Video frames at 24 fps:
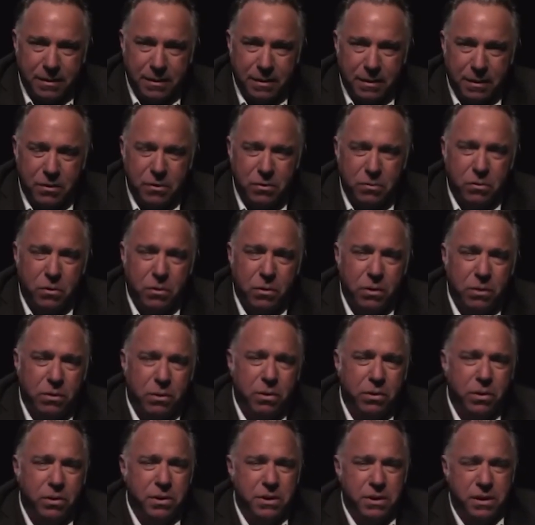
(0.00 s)
The New World
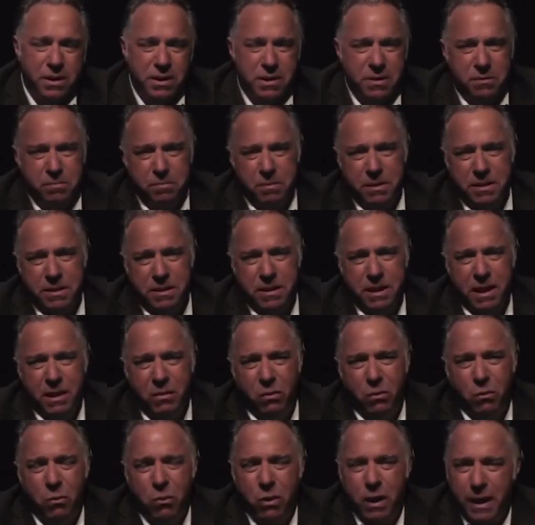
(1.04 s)
Order is going to be set
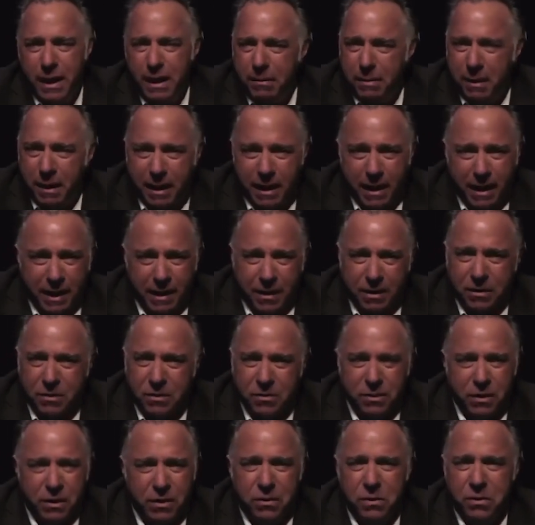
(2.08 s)
way back.
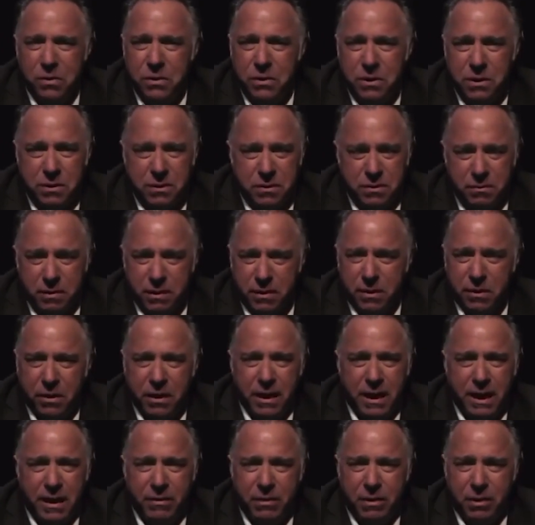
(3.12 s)
Who knows when they're
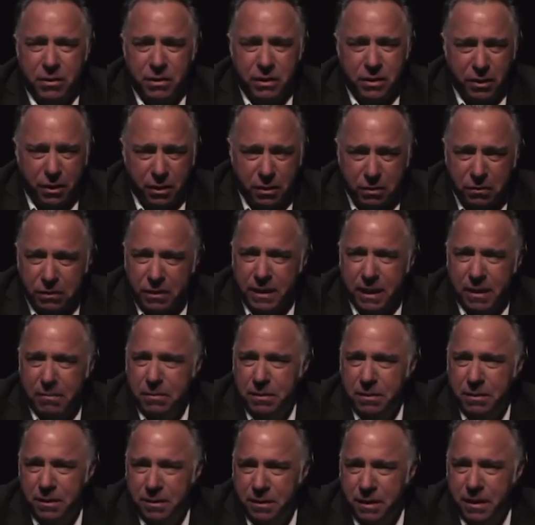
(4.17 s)
going to have another COVID
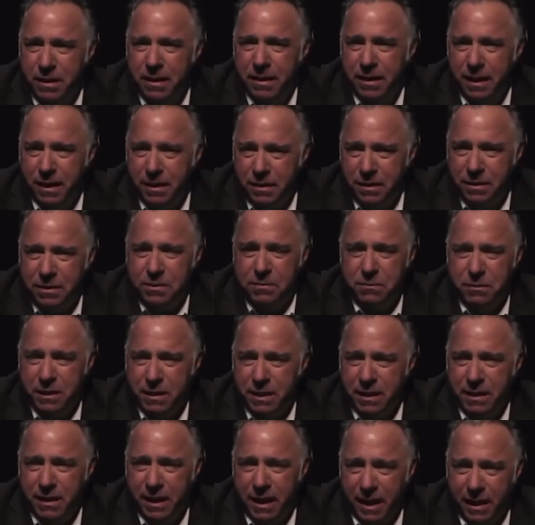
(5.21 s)
opportunity like this one
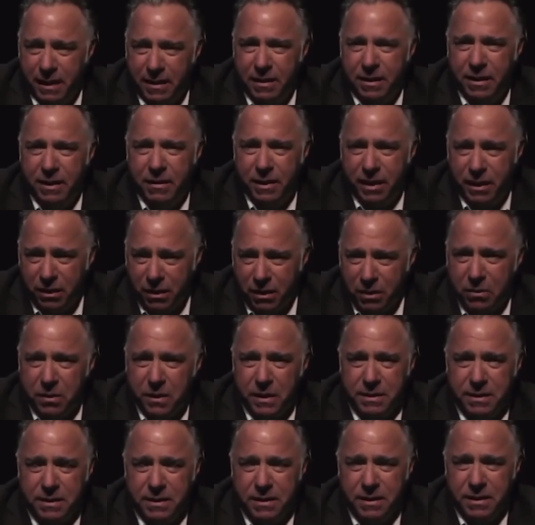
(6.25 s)
again, and they know
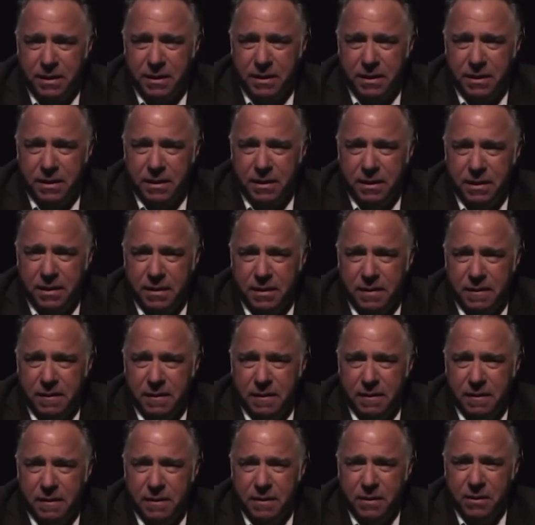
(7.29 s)
it.
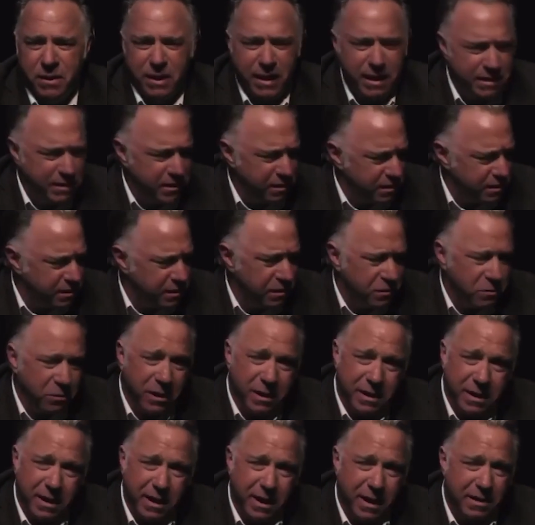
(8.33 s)
So ask yourselves
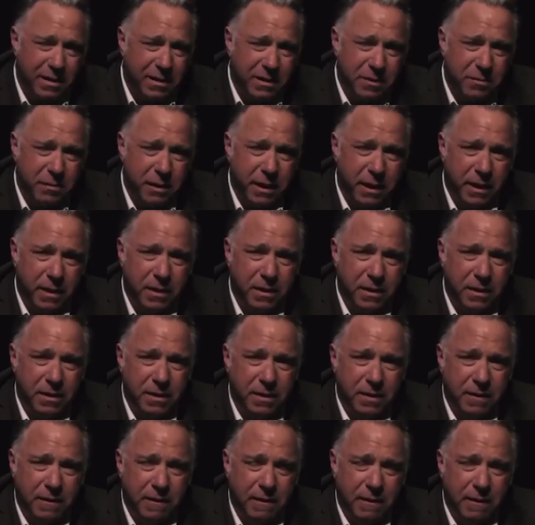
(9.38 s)
why they hate this man.
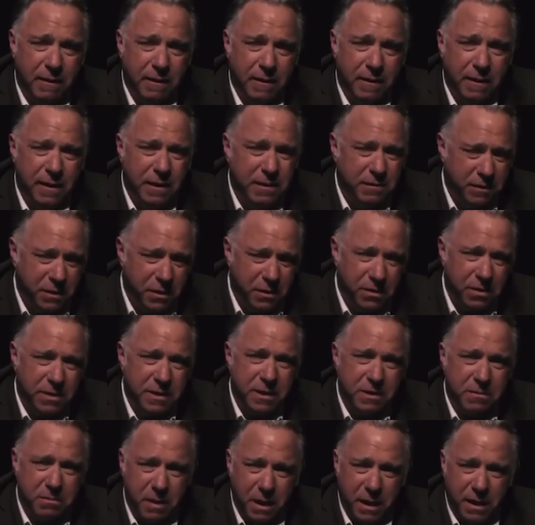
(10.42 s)
These folks,
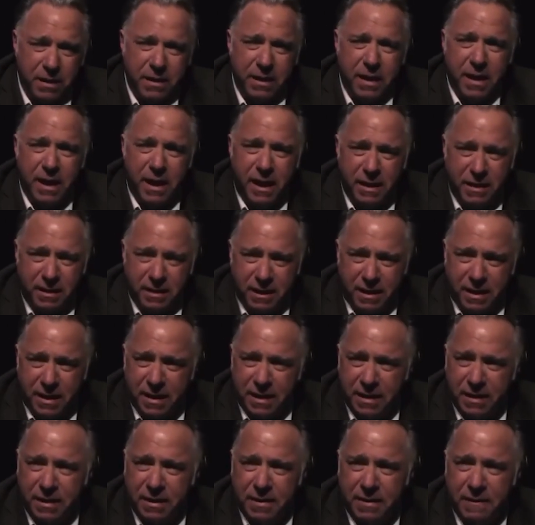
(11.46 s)
these men, they hate
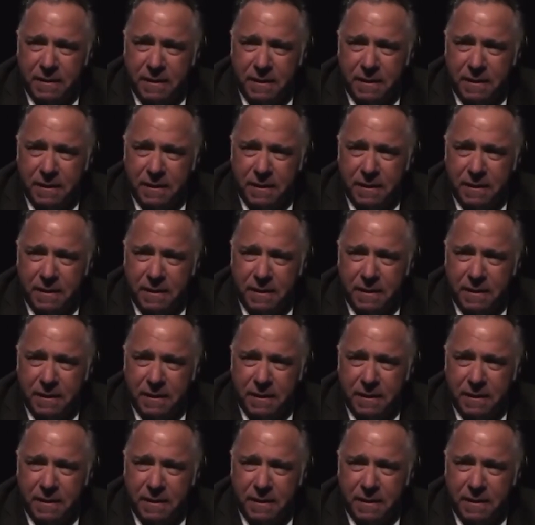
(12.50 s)
God.